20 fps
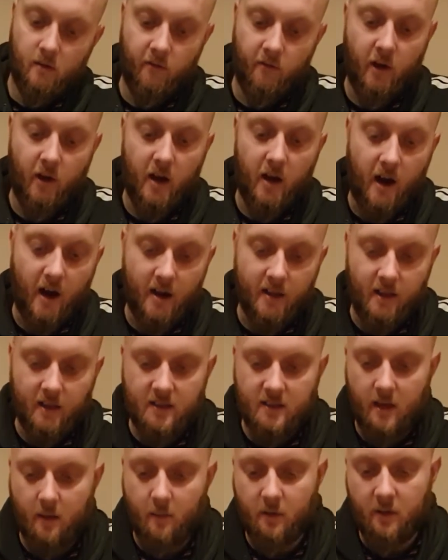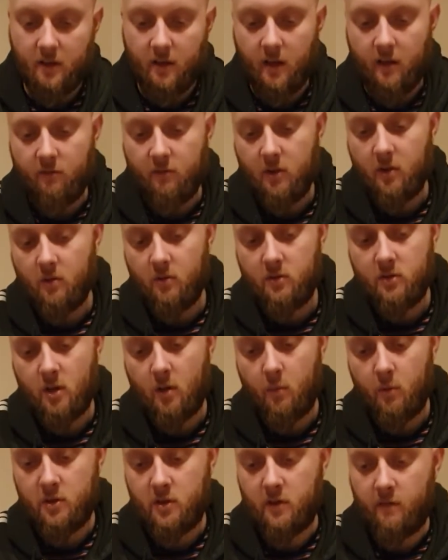A card that's able to give you so
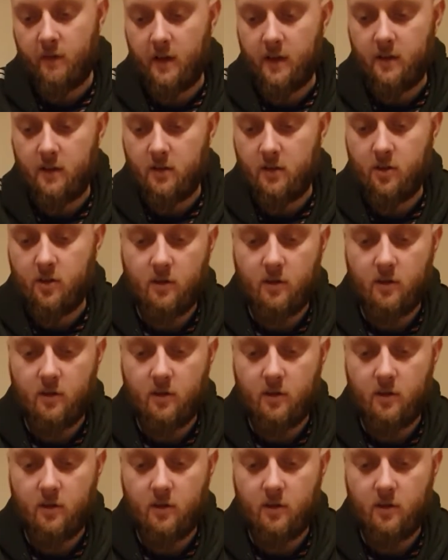much advantage